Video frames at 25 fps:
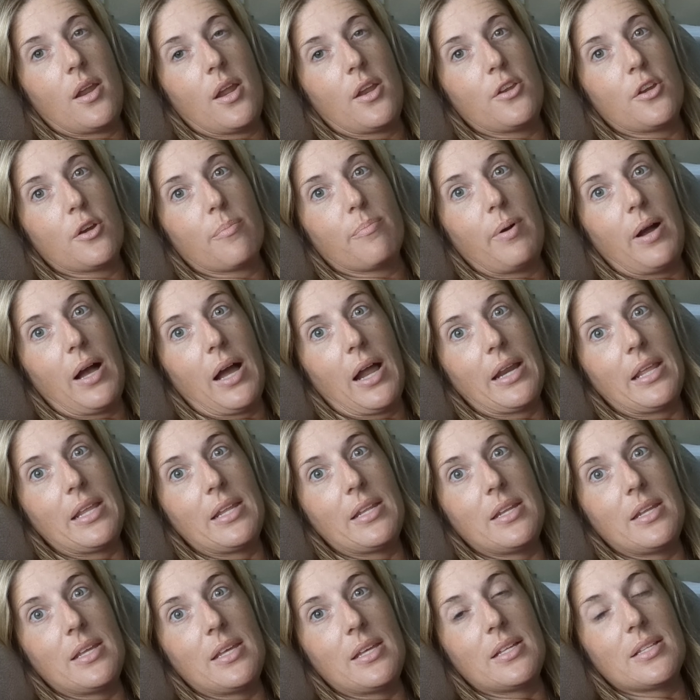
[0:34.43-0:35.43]
and your body
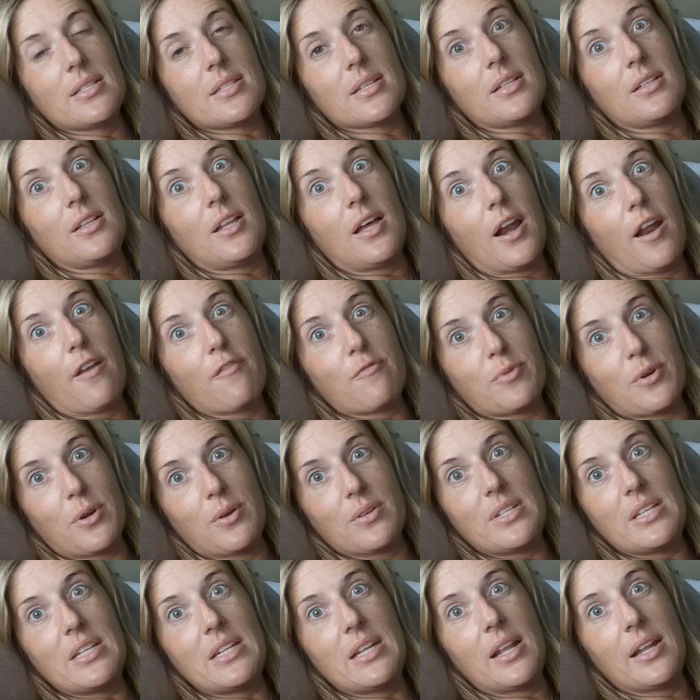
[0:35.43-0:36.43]
needs a lot of
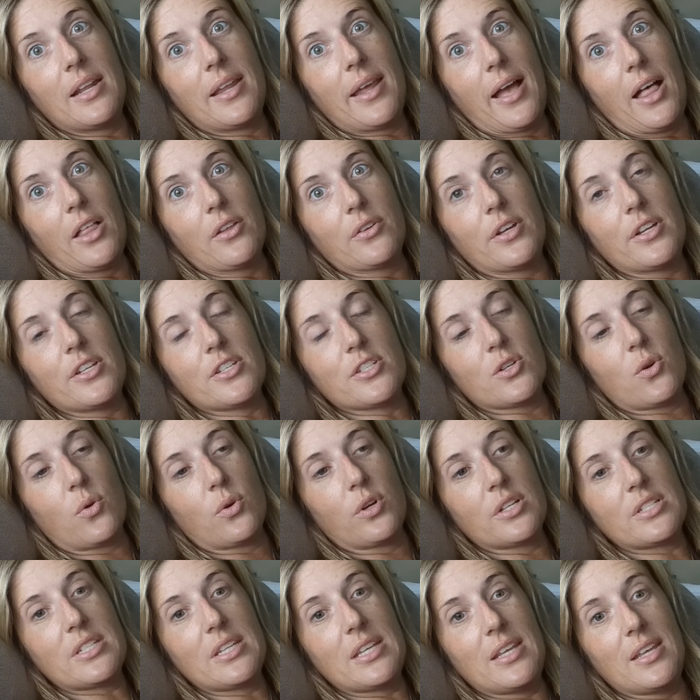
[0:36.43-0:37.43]
protein and calories in
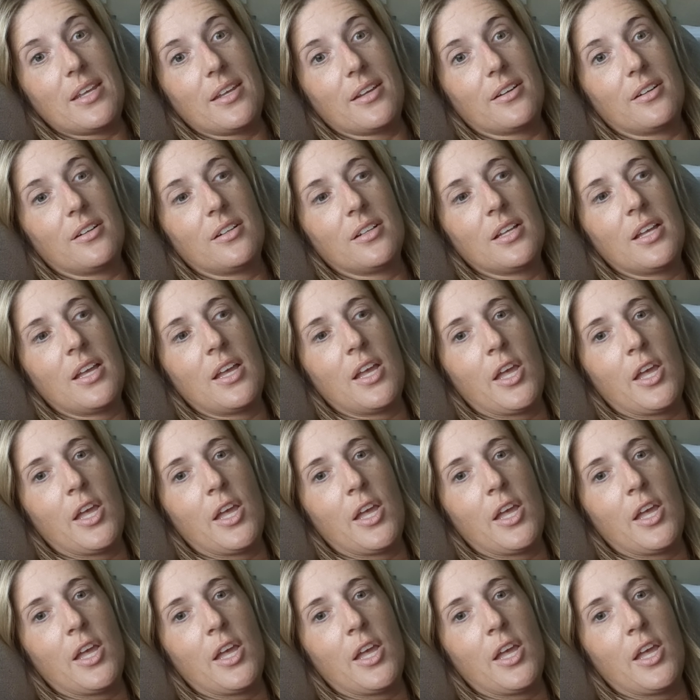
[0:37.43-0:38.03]
order to heal.